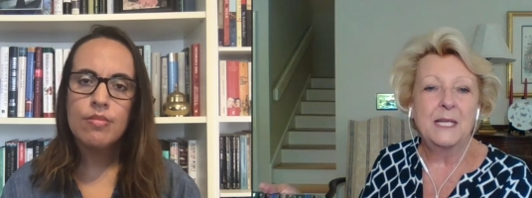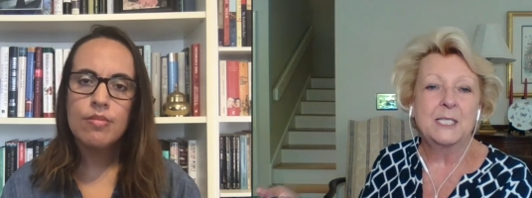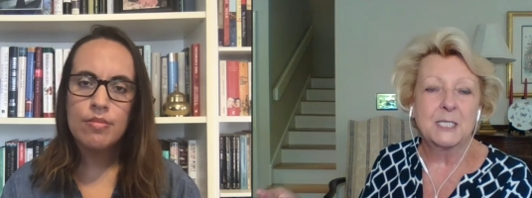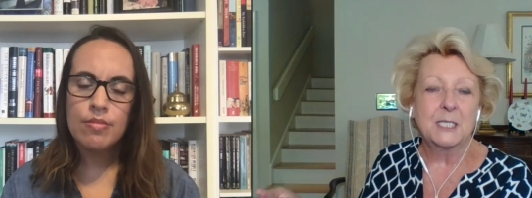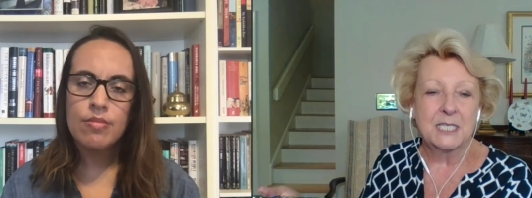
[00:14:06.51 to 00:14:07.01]
Speaker 1: it
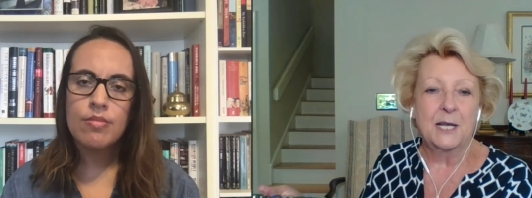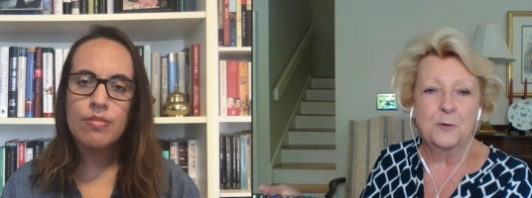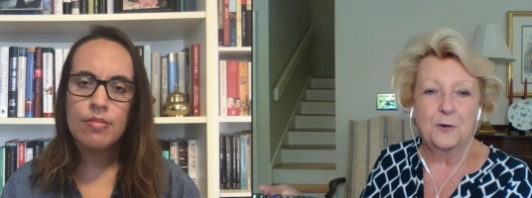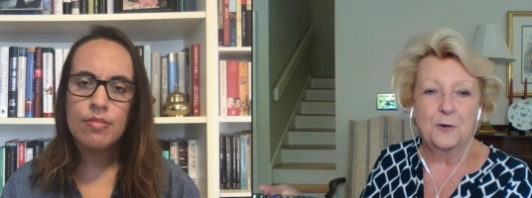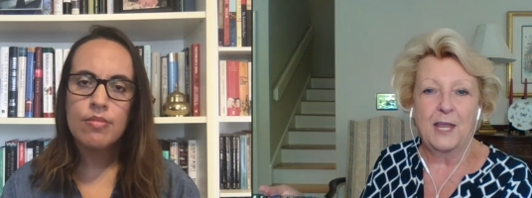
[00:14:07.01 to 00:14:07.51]
meets the
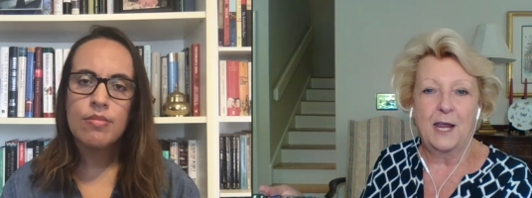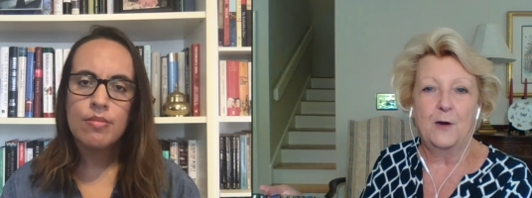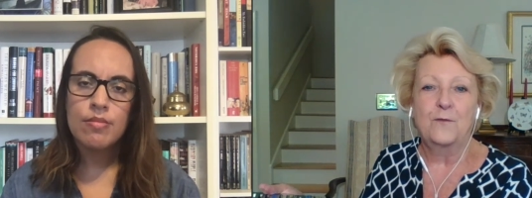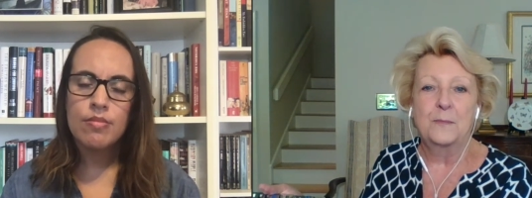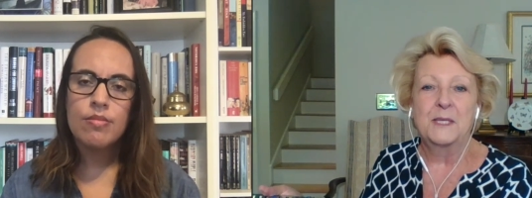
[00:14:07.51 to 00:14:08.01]
standard of
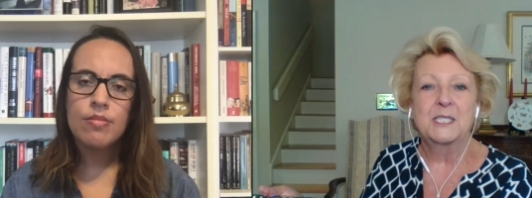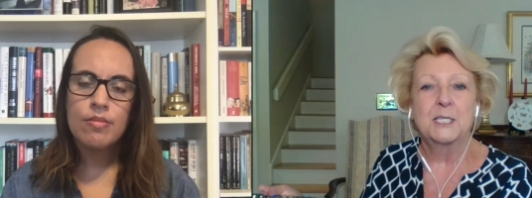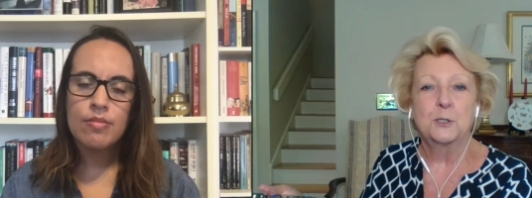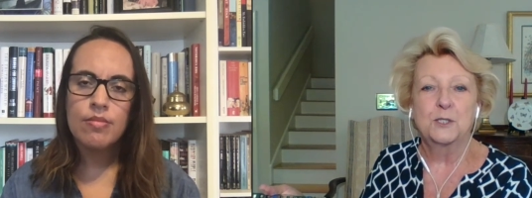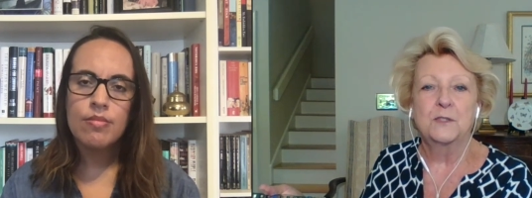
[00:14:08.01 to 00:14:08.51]
care from the
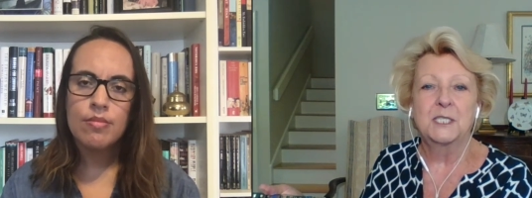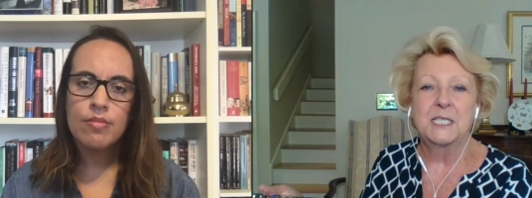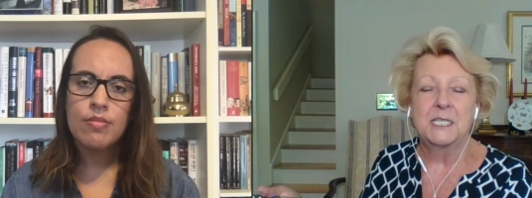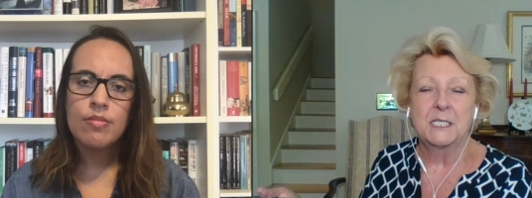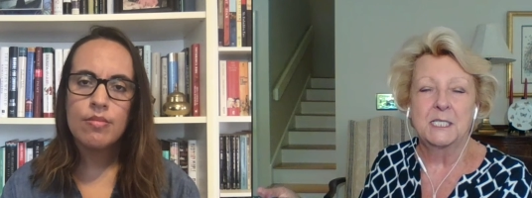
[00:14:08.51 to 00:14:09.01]
Centers for
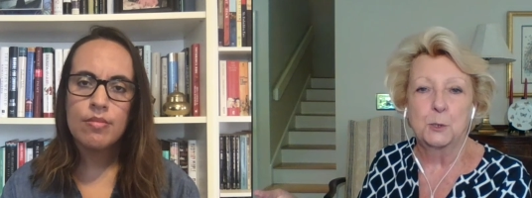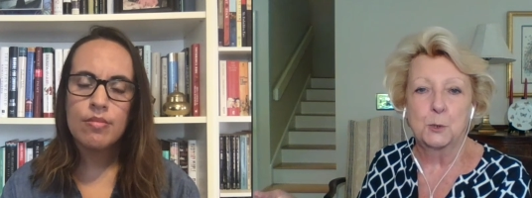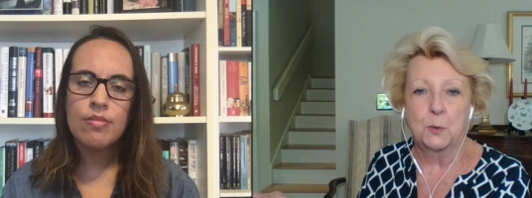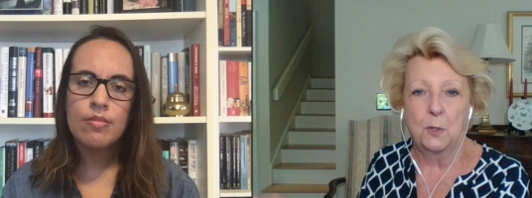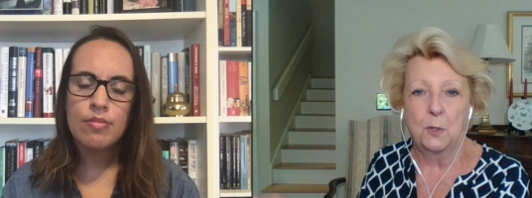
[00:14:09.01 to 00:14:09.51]
Disease
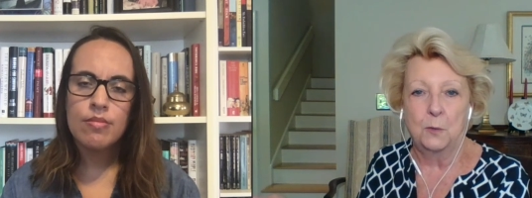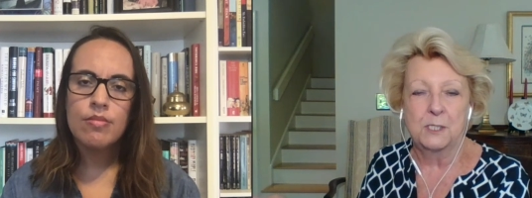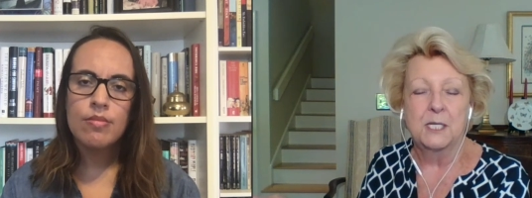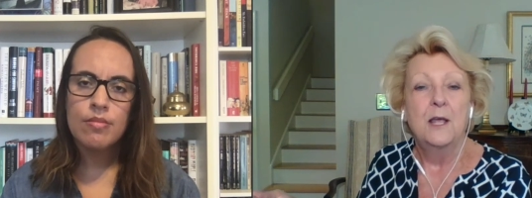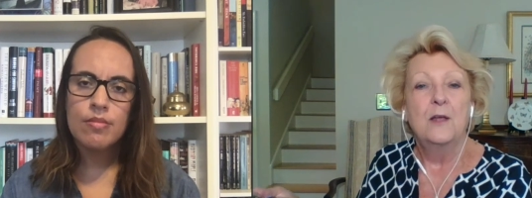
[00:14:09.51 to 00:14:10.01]

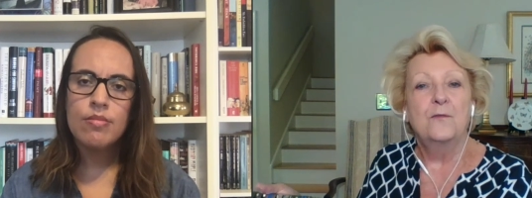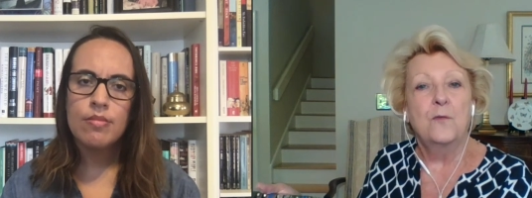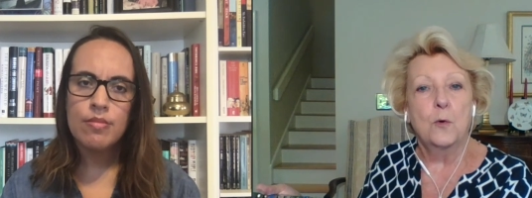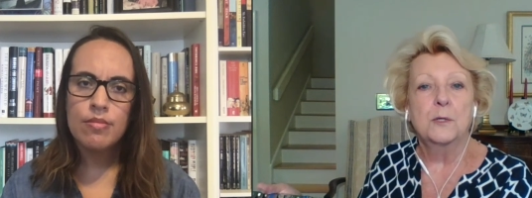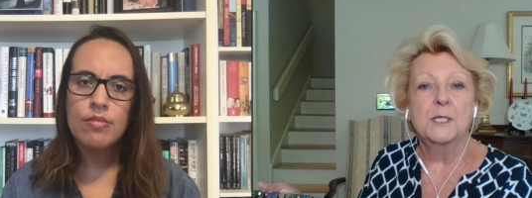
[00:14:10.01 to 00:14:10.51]
Controls mm-hmm.
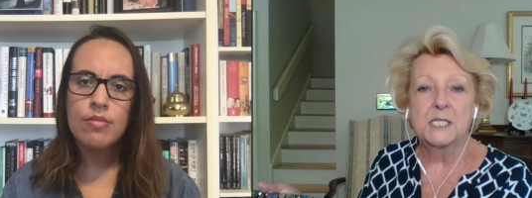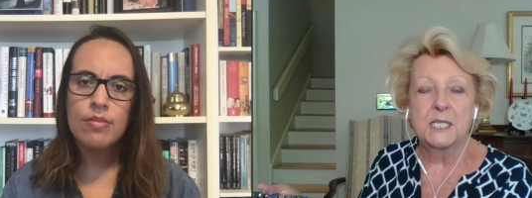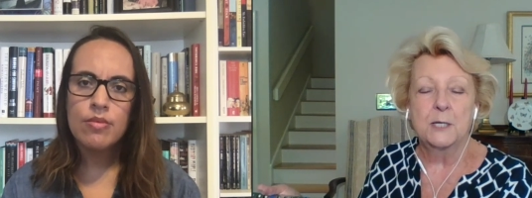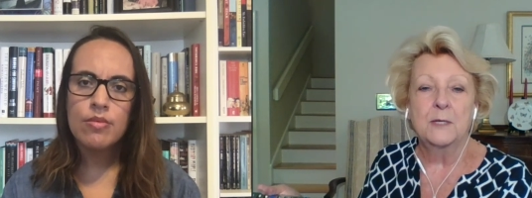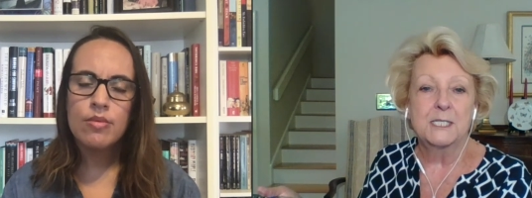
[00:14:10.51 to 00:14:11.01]
for
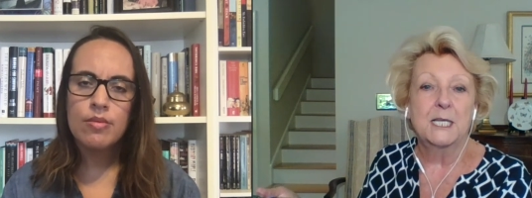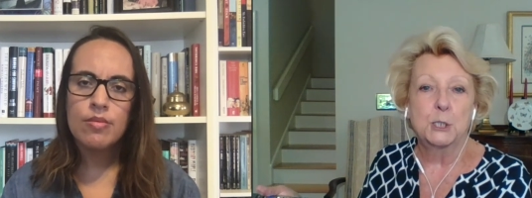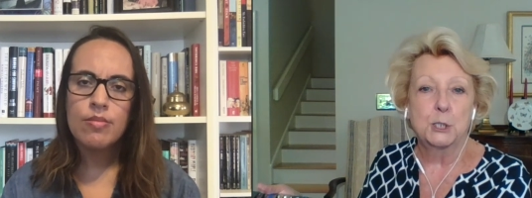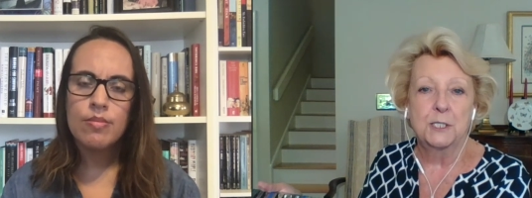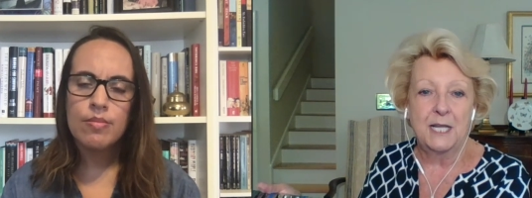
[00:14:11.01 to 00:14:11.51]

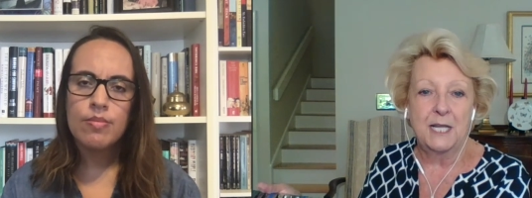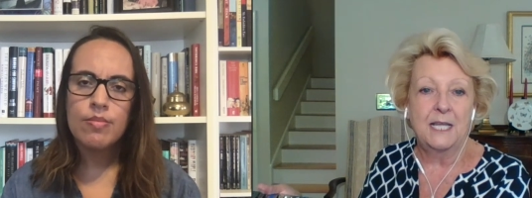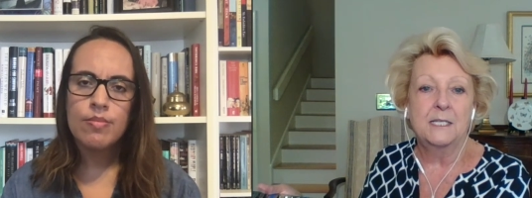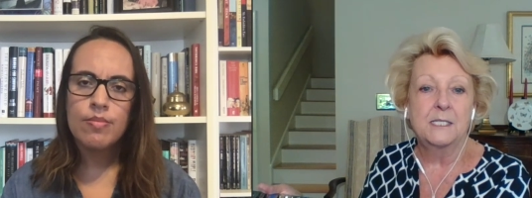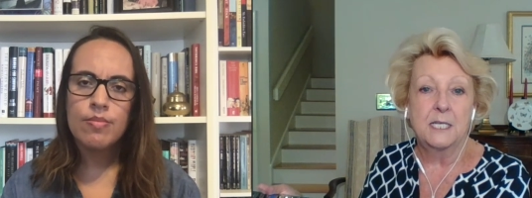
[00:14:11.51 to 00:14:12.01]
sterilization
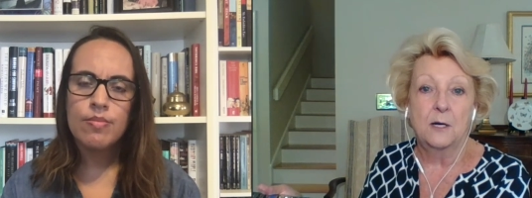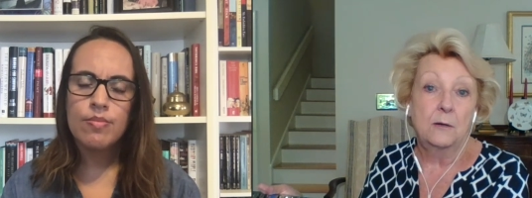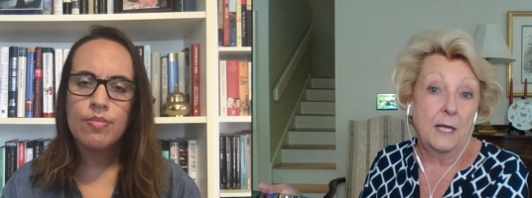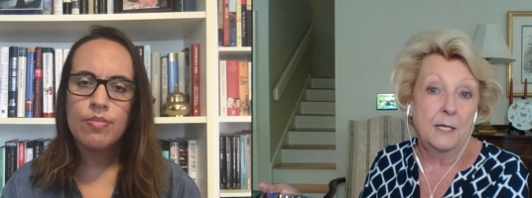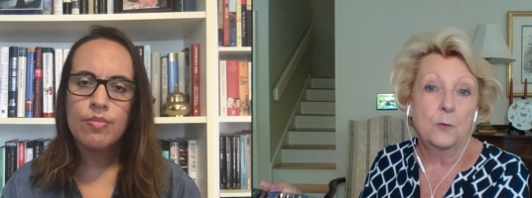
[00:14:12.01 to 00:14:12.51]
in
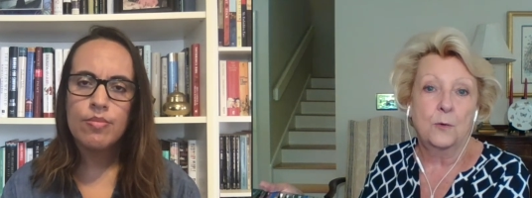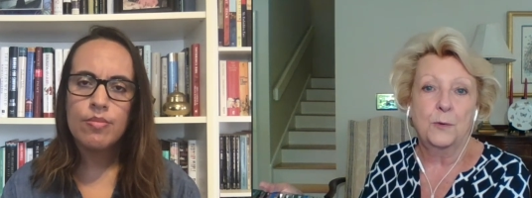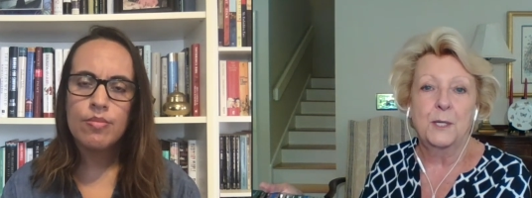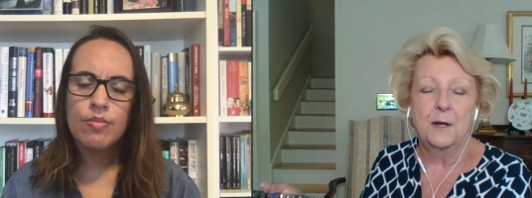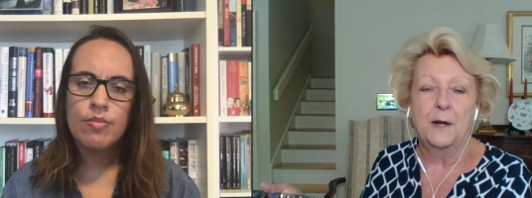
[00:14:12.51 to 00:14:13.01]
dental and
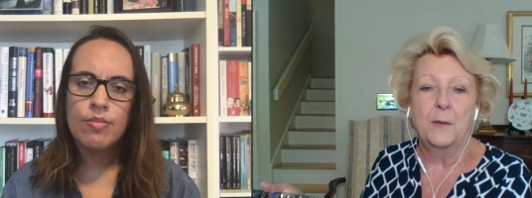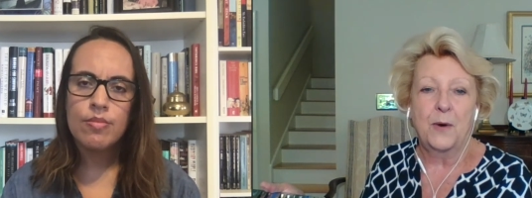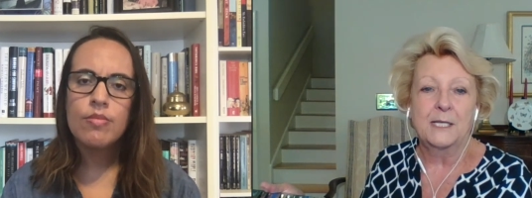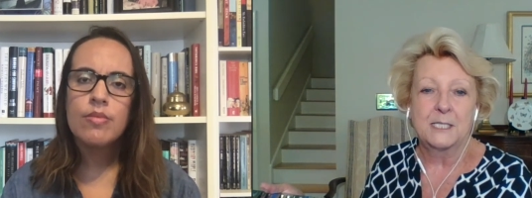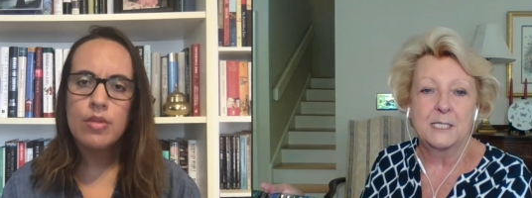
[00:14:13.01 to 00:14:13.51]
orthodontic
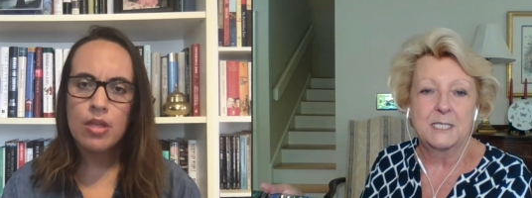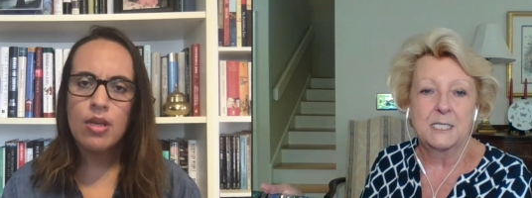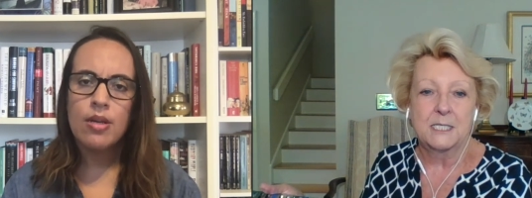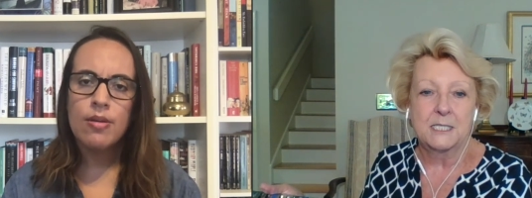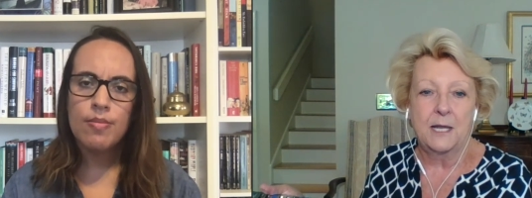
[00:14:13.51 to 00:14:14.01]

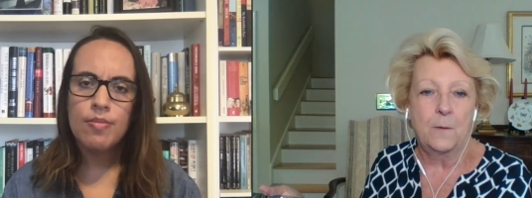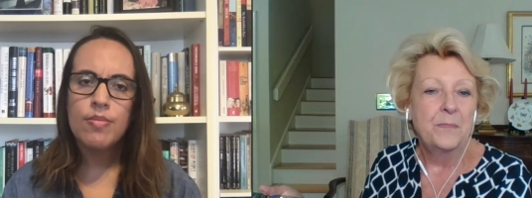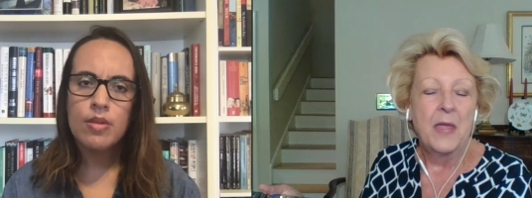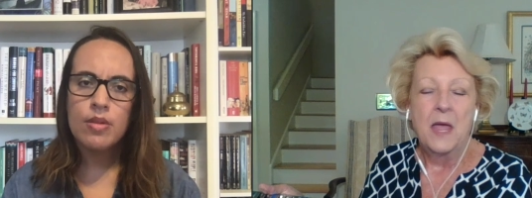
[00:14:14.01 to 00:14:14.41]
practices mm, now.